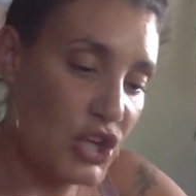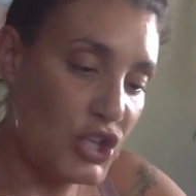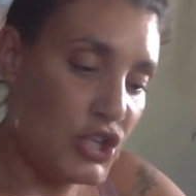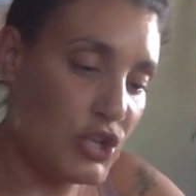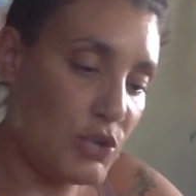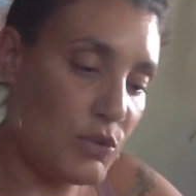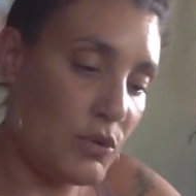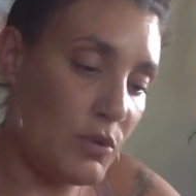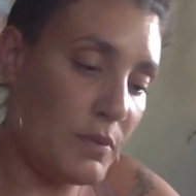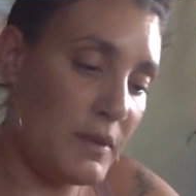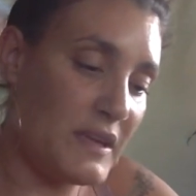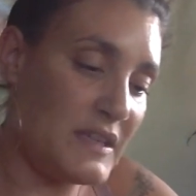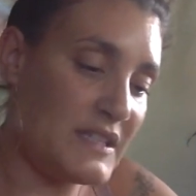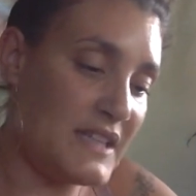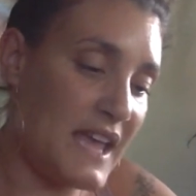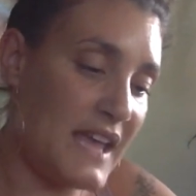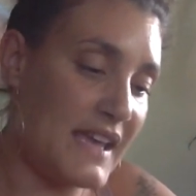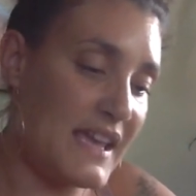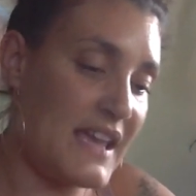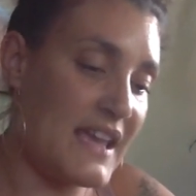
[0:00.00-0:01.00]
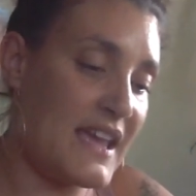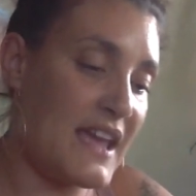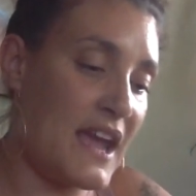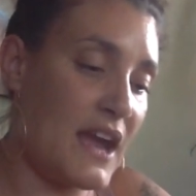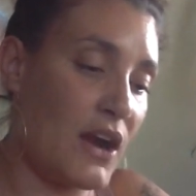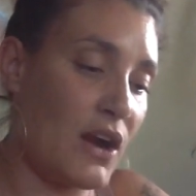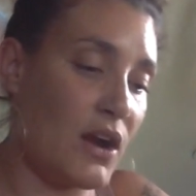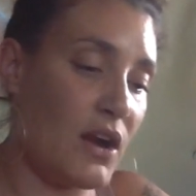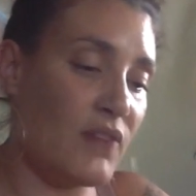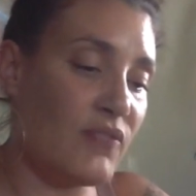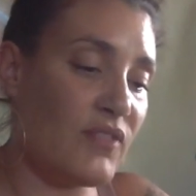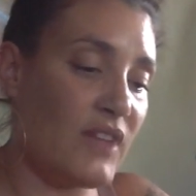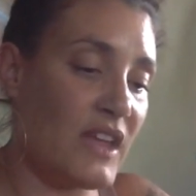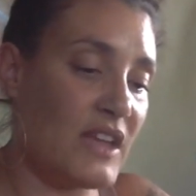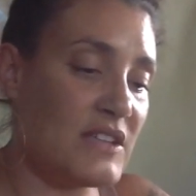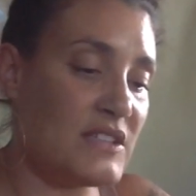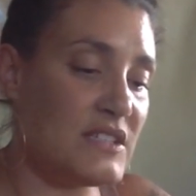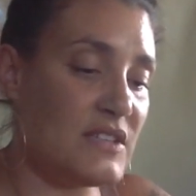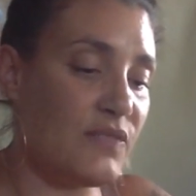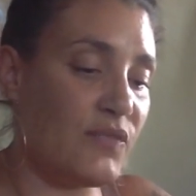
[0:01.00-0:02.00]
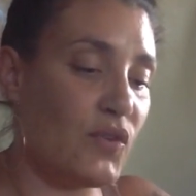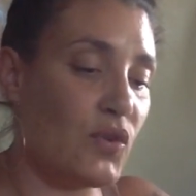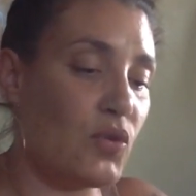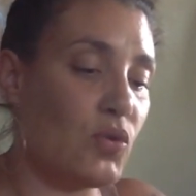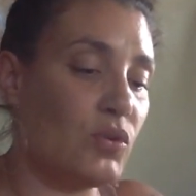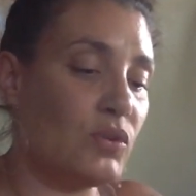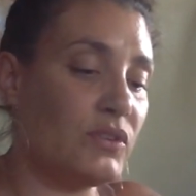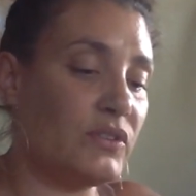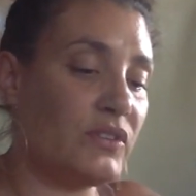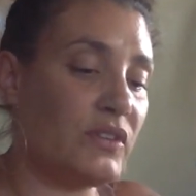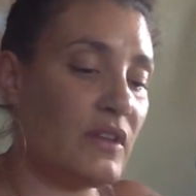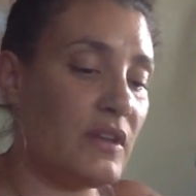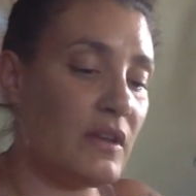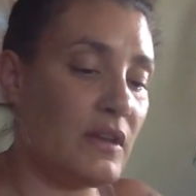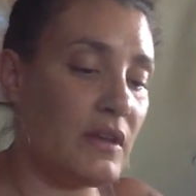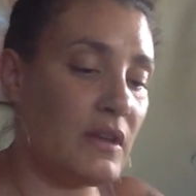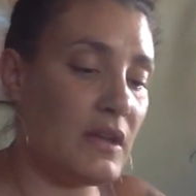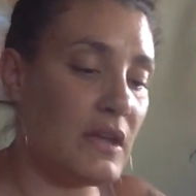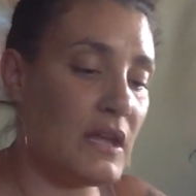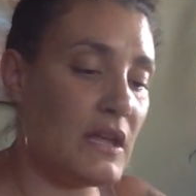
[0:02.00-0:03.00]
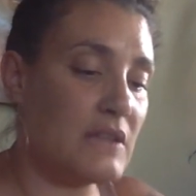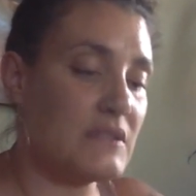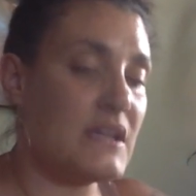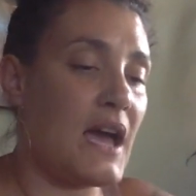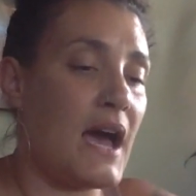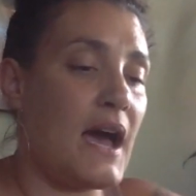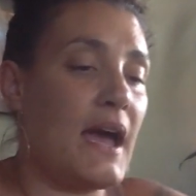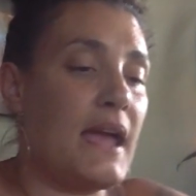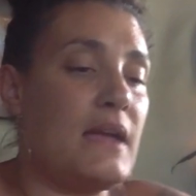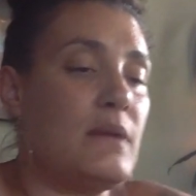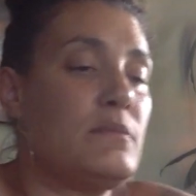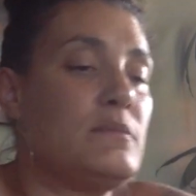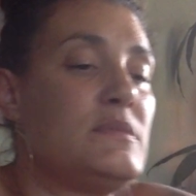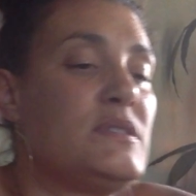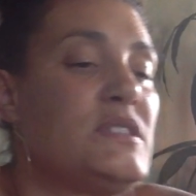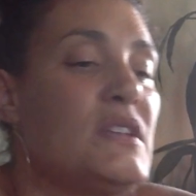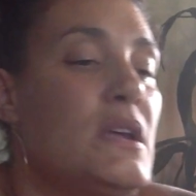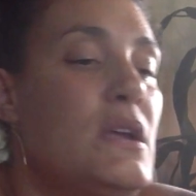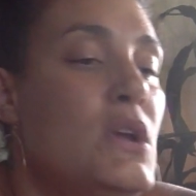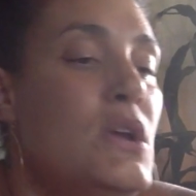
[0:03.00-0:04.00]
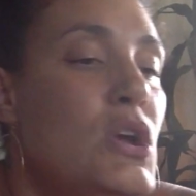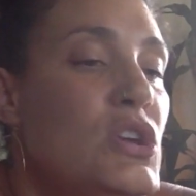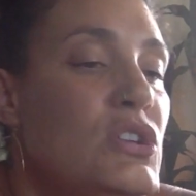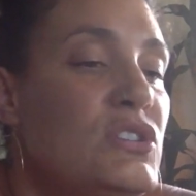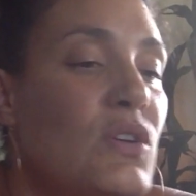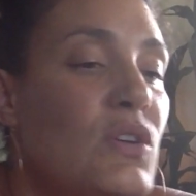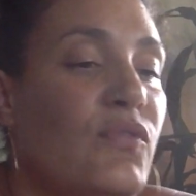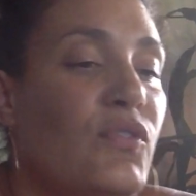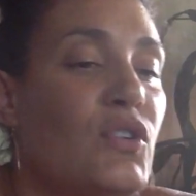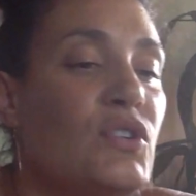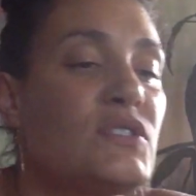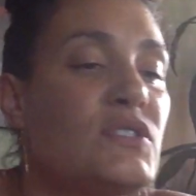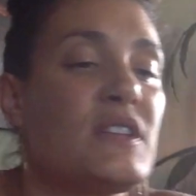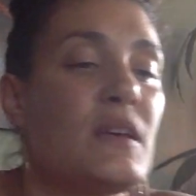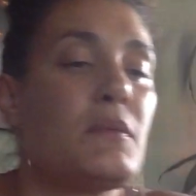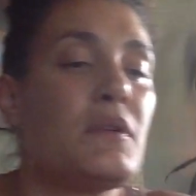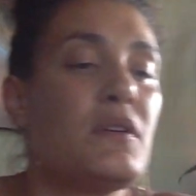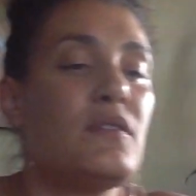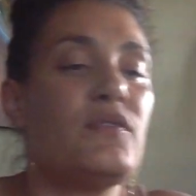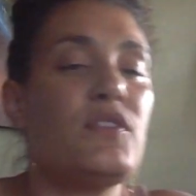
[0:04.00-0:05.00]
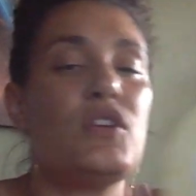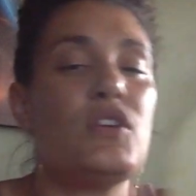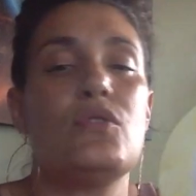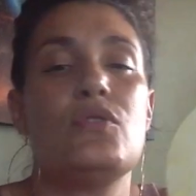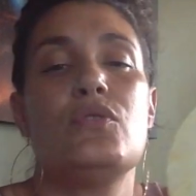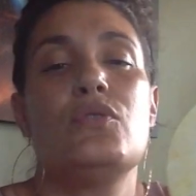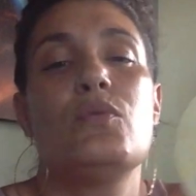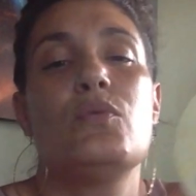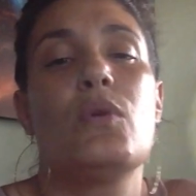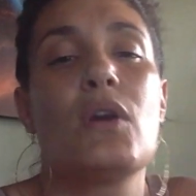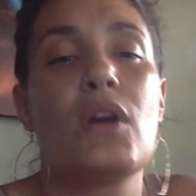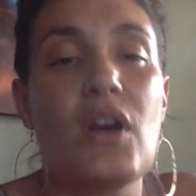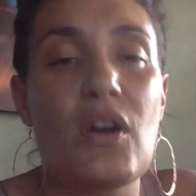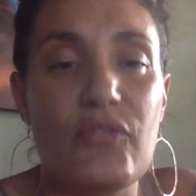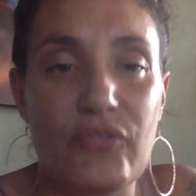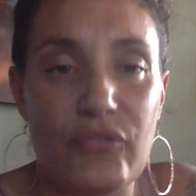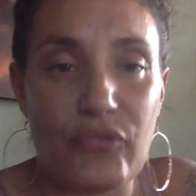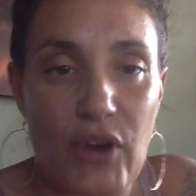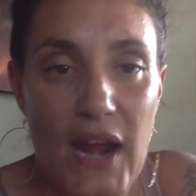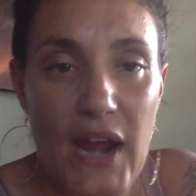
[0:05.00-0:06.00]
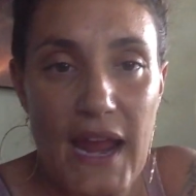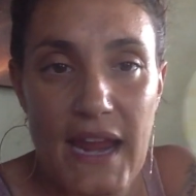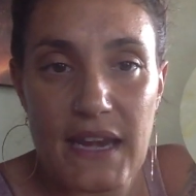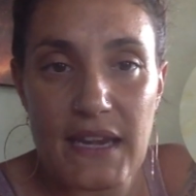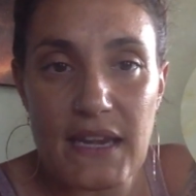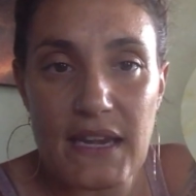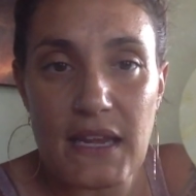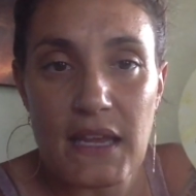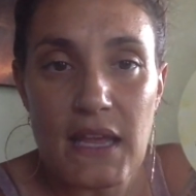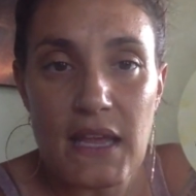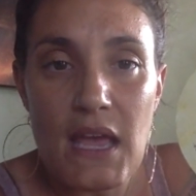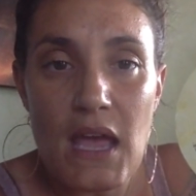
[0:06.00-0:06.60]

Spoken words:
You will be taken care of in difficult times. So for some of you who are afraid